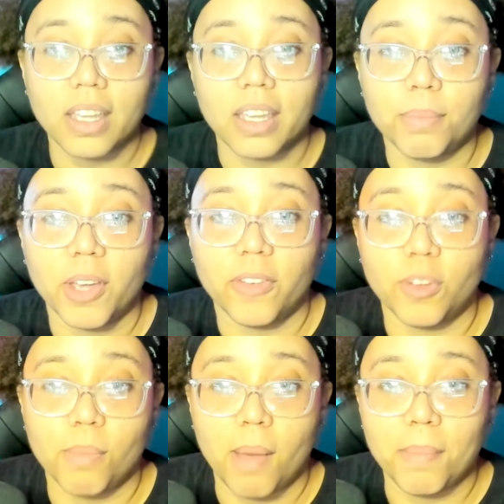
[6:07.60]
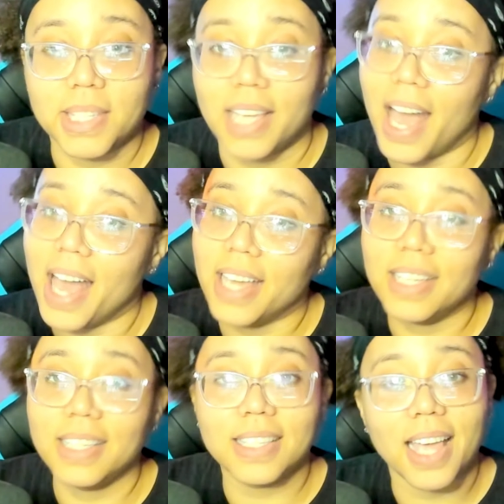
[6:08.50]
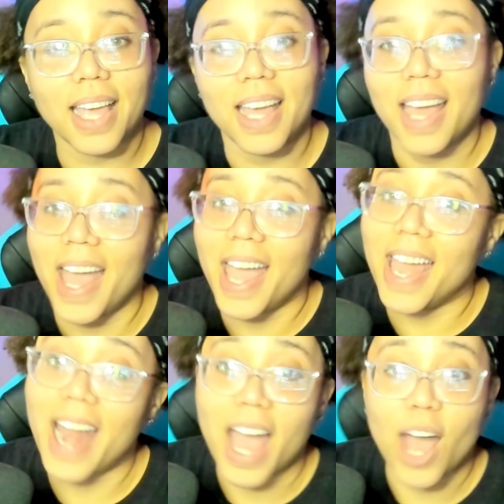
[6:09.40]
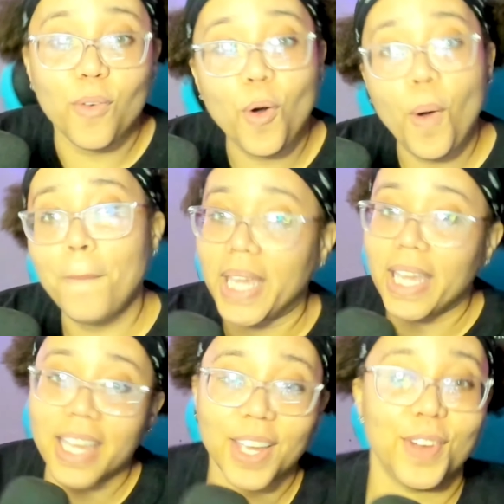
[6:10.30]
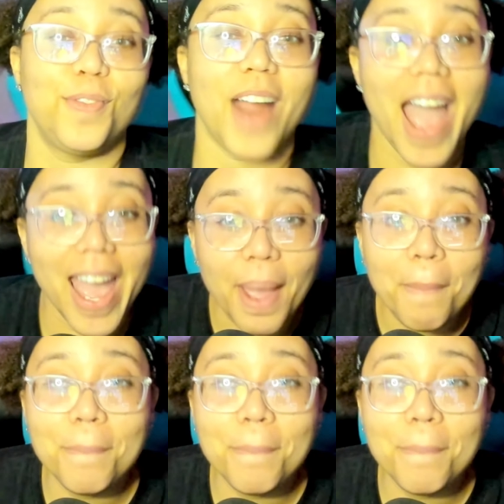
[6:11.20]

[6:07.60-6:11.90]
Give me a few moments, guys, and I will be right